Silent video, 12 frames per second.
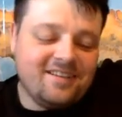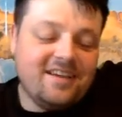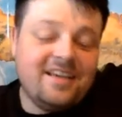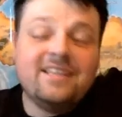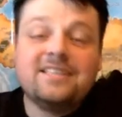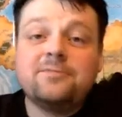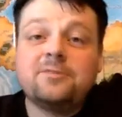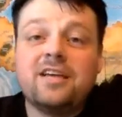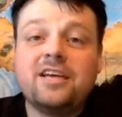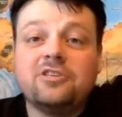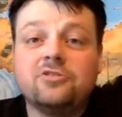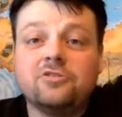
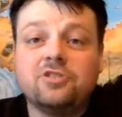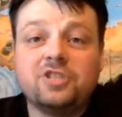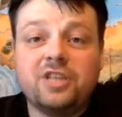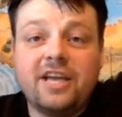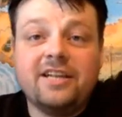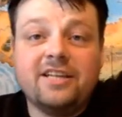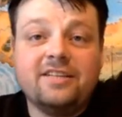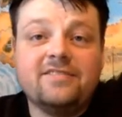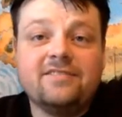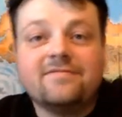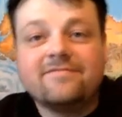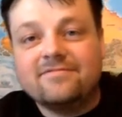Insubstantial Shannon.
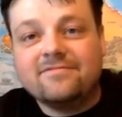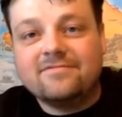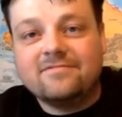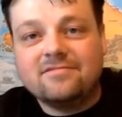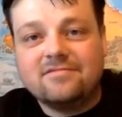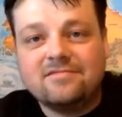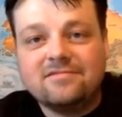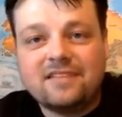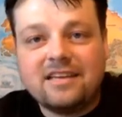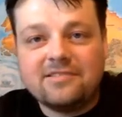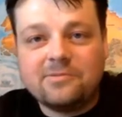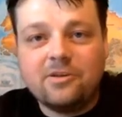
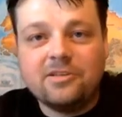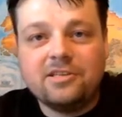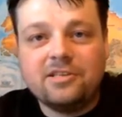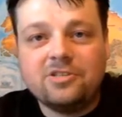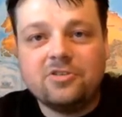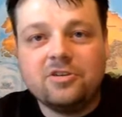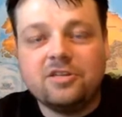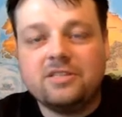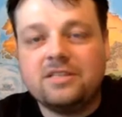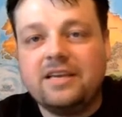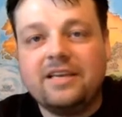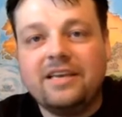That's one that you're going to
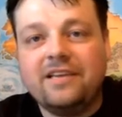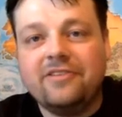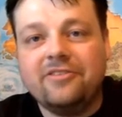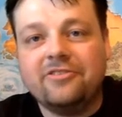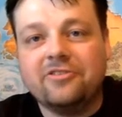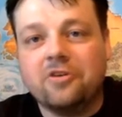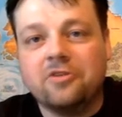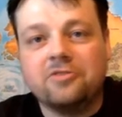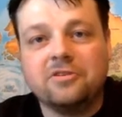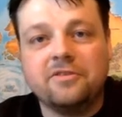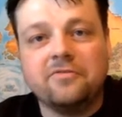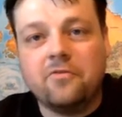take either in your
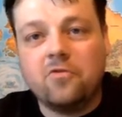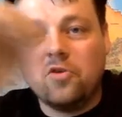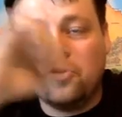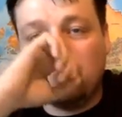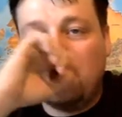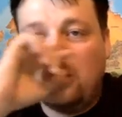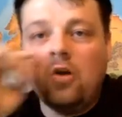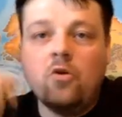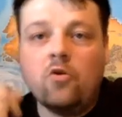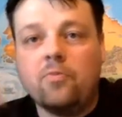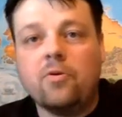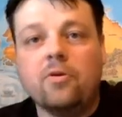alternate form
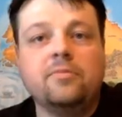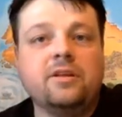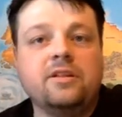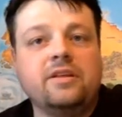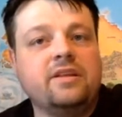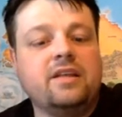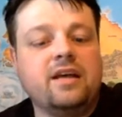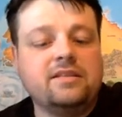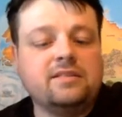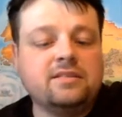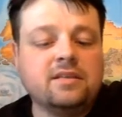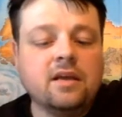or permanently.
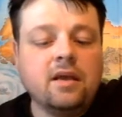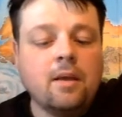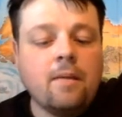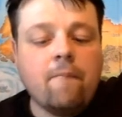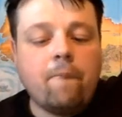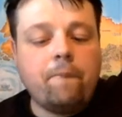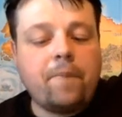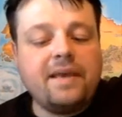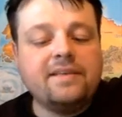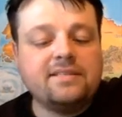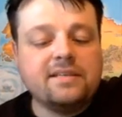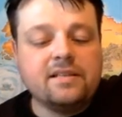That's
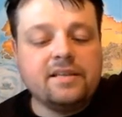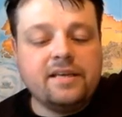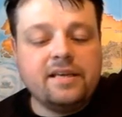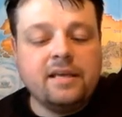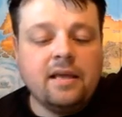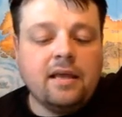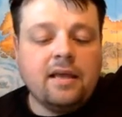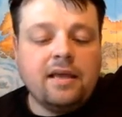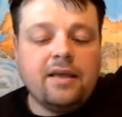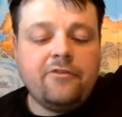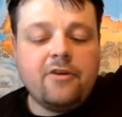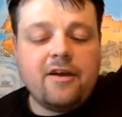basically,
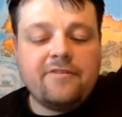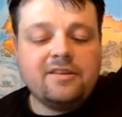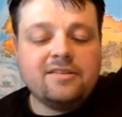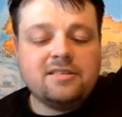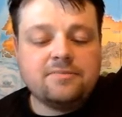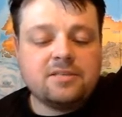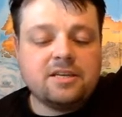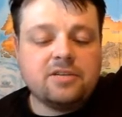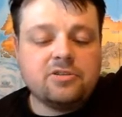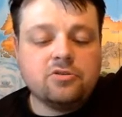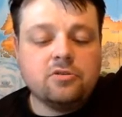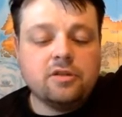if you have
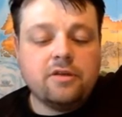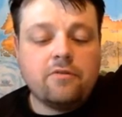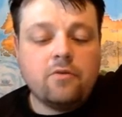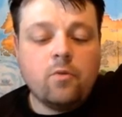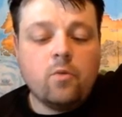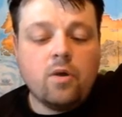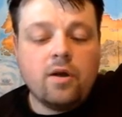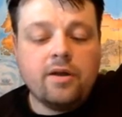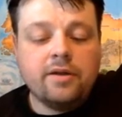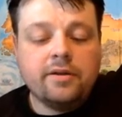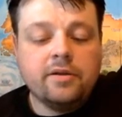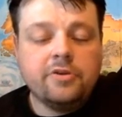insubstantial level
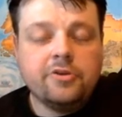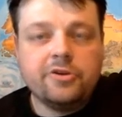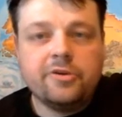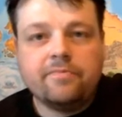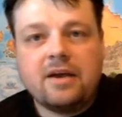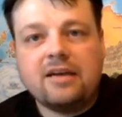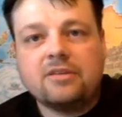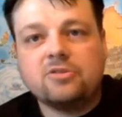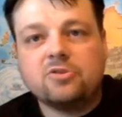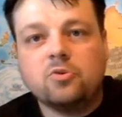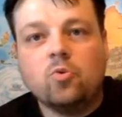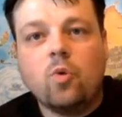1, you can pass
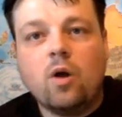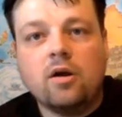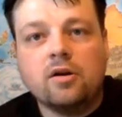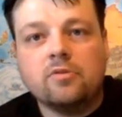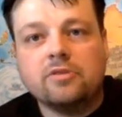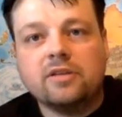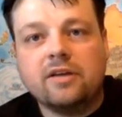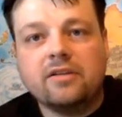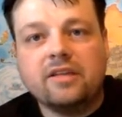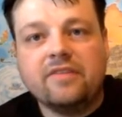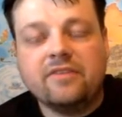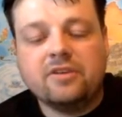through water without
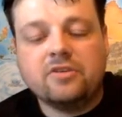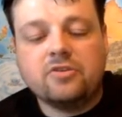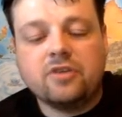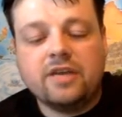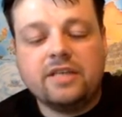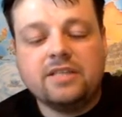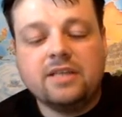leaving a trace.